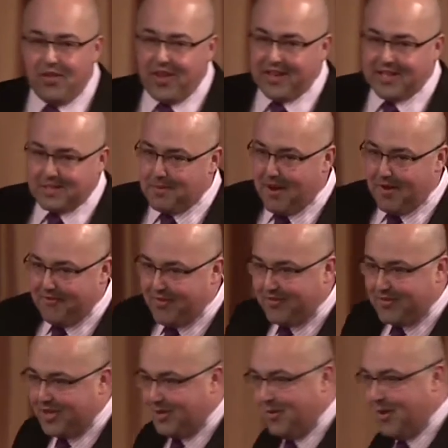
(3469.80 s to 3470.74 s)
thinks about
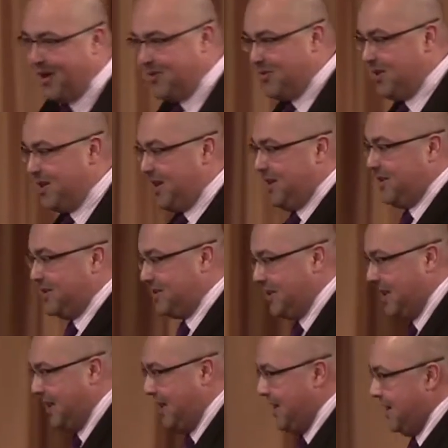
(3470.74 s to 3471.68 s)
50 to 100
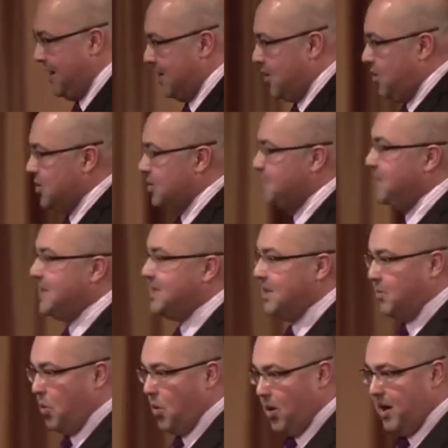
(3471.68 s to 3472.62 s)
years. Google's
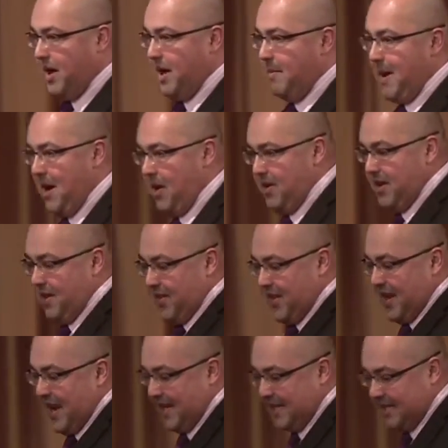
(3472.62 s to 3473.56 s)
busy worrying about
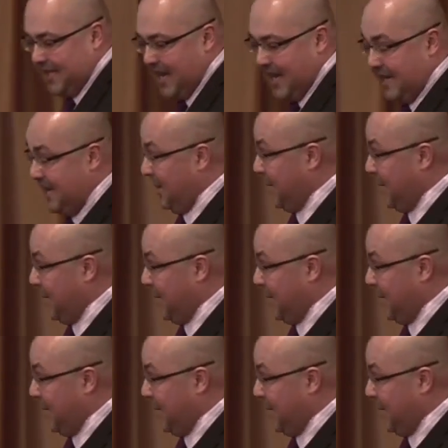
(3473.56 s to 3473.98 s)
the next 10